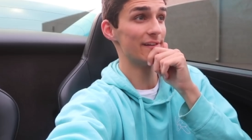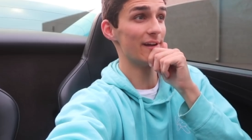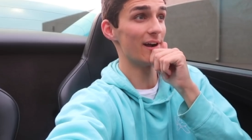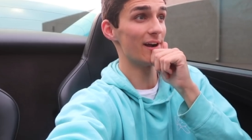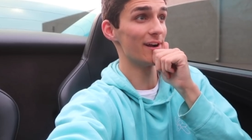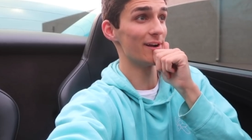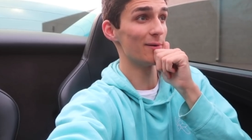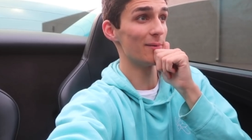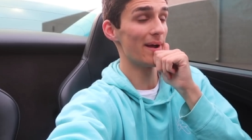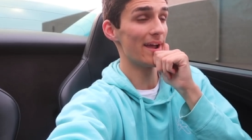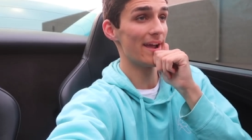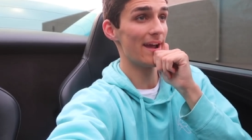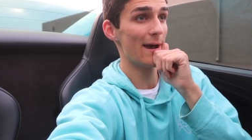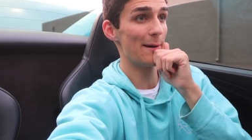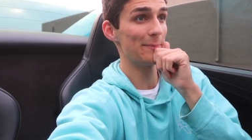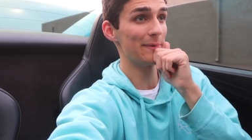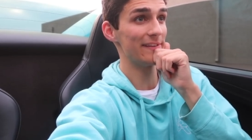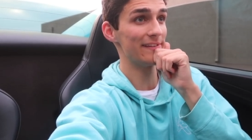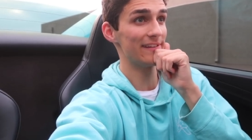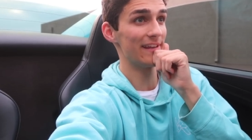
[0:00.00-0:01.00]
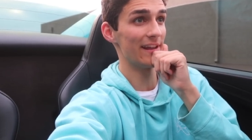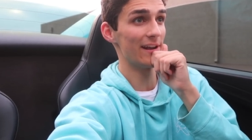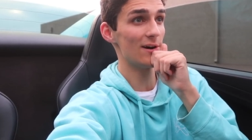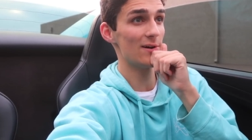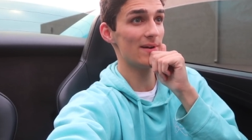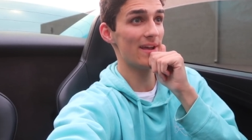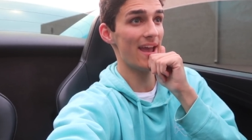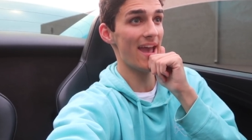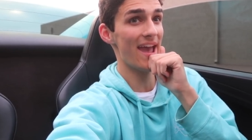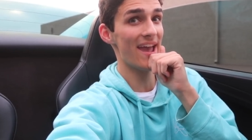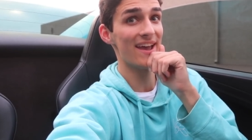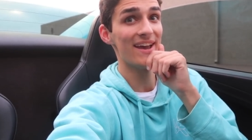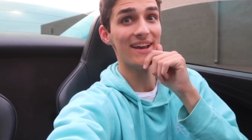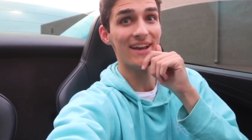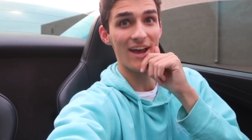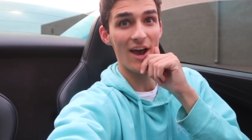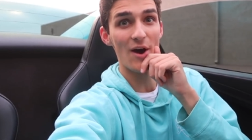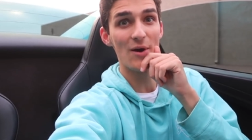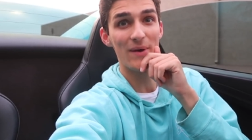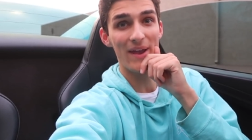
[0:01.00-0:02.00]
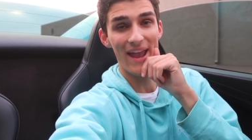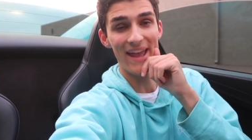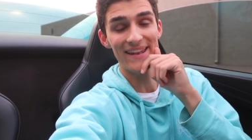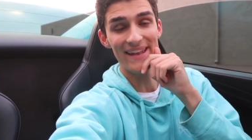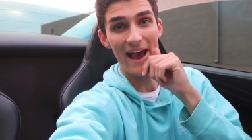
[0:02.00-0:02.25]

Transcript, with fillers: started to wake up and said, okay, okay,